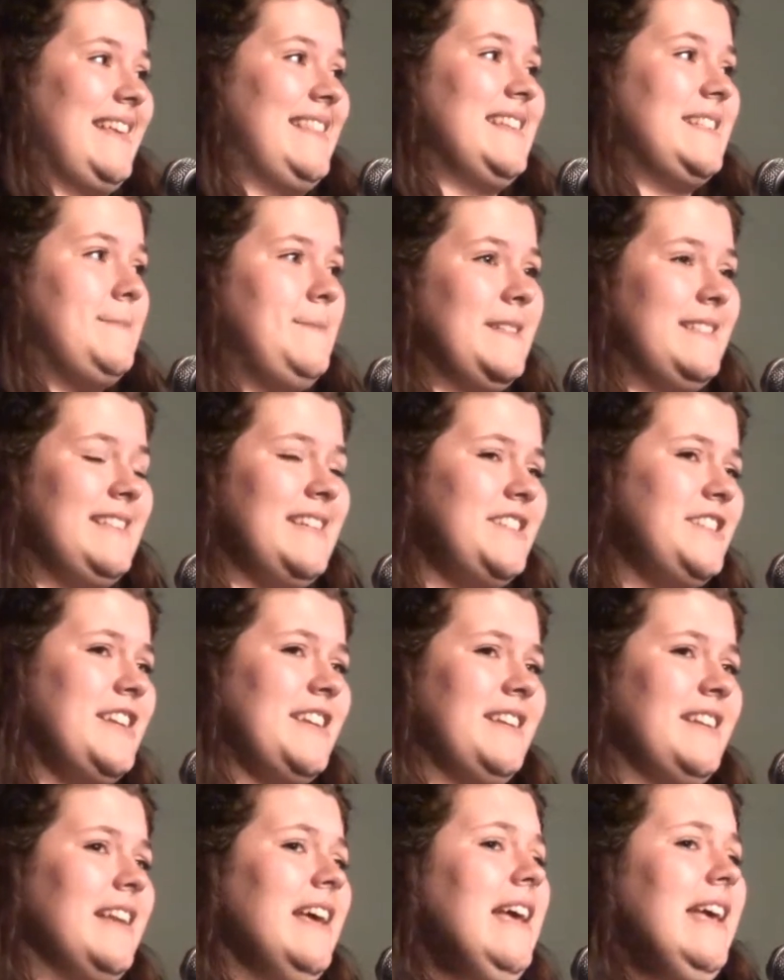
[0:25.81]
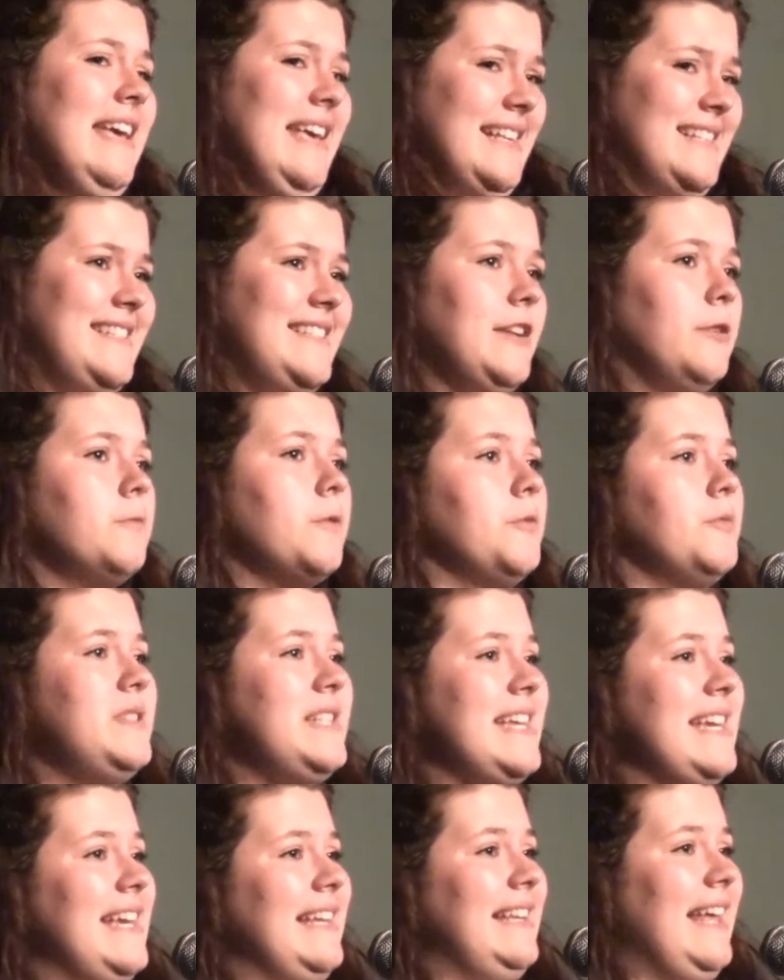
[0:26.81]
Like this position is still
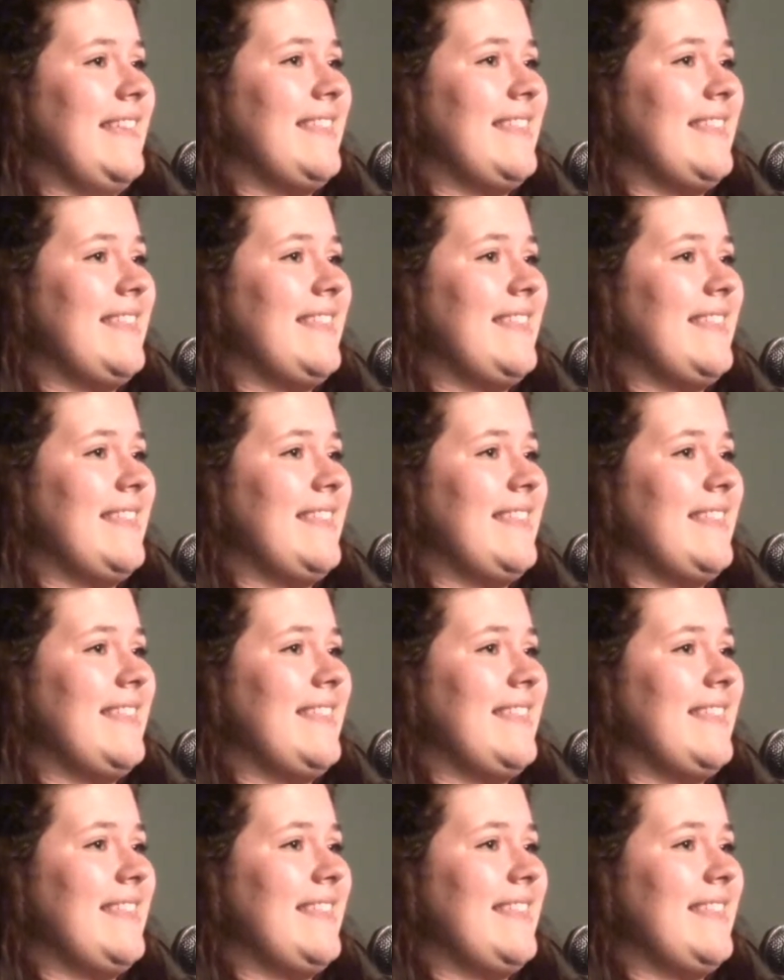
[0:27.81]
routine,